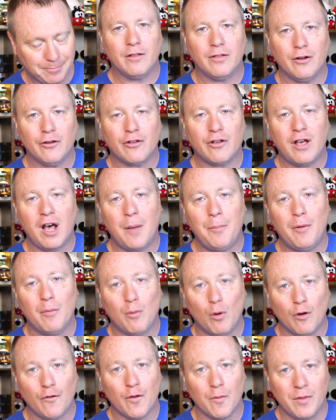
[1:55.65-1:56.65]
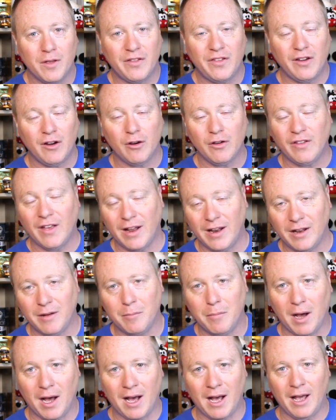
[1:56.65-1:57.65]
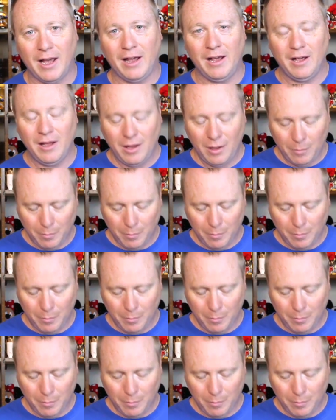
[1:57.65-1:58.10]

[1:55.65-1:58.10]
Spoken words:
There's a couple more from the series I didn't buy,